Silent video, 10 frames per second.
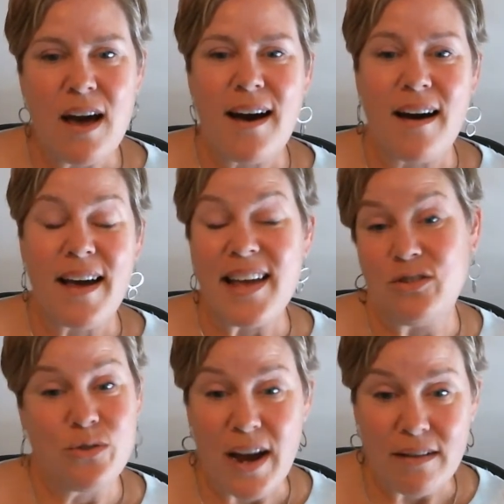
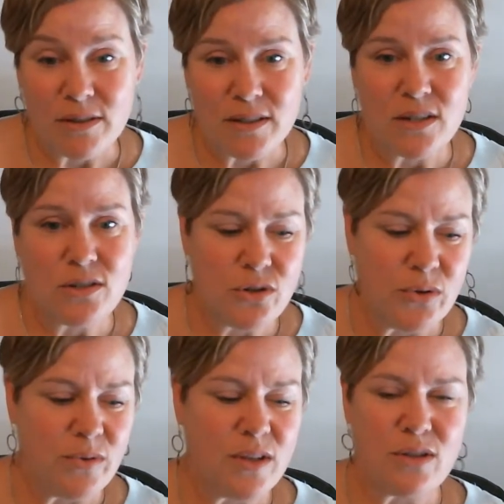has traveled
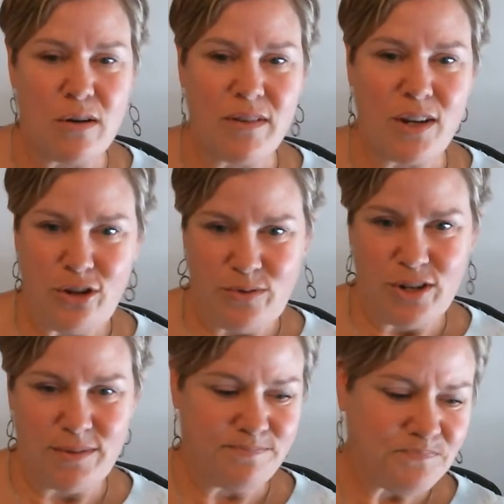to the Soviet
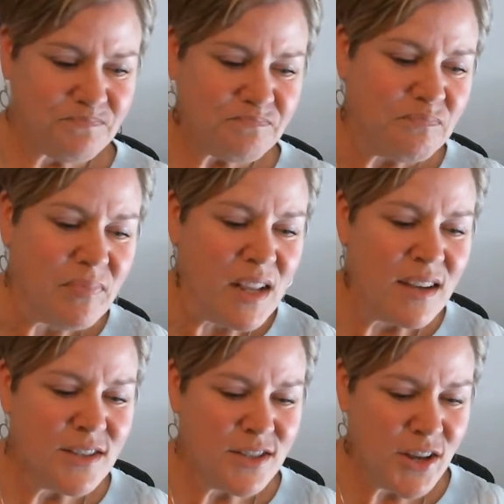Union.
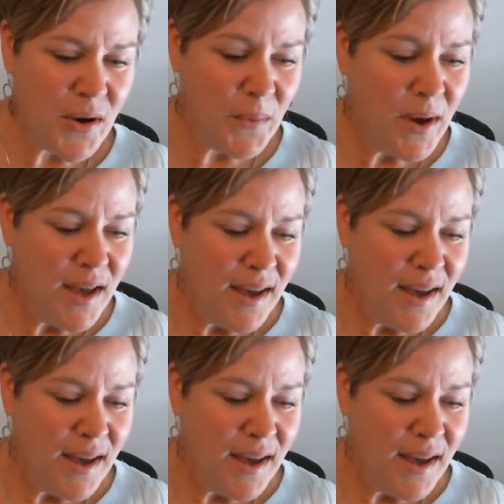So,